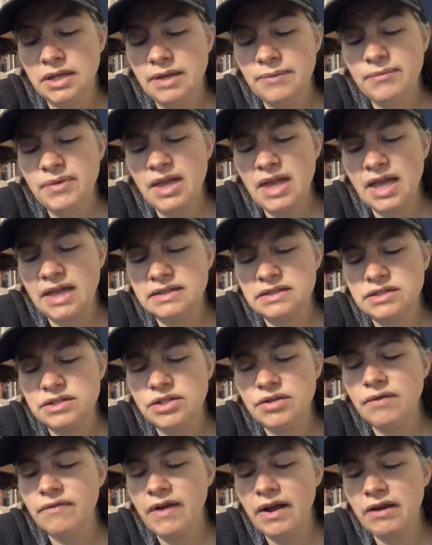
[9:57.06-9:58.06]
P.S. Do
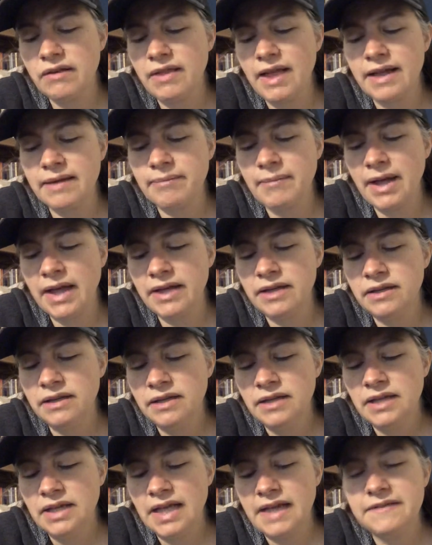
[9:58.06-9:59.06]
you have hair like mine?
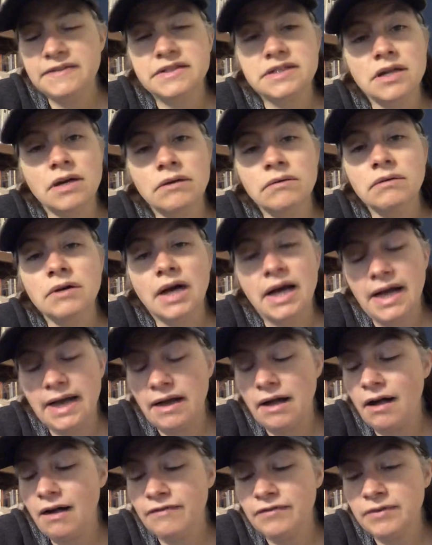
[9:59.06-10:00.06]
If so, I
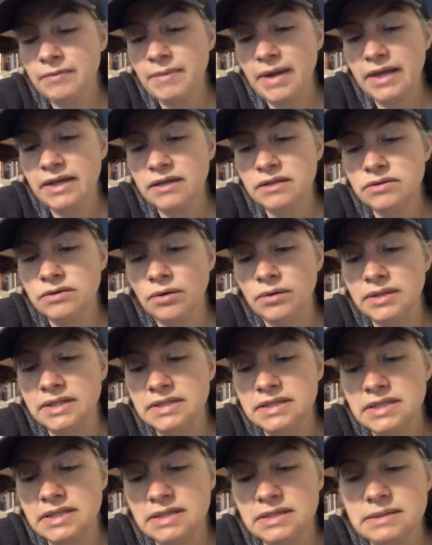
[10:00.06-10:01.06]
offer my
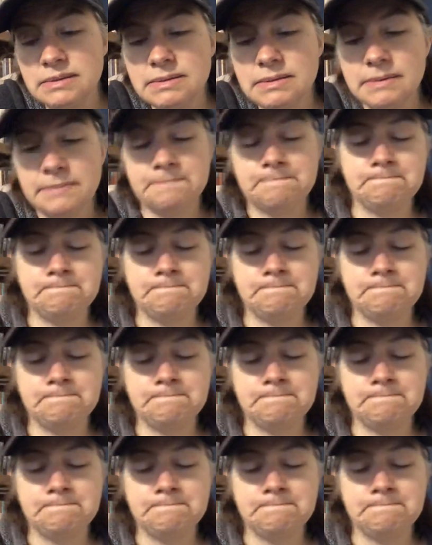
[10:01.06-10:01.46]
condolences.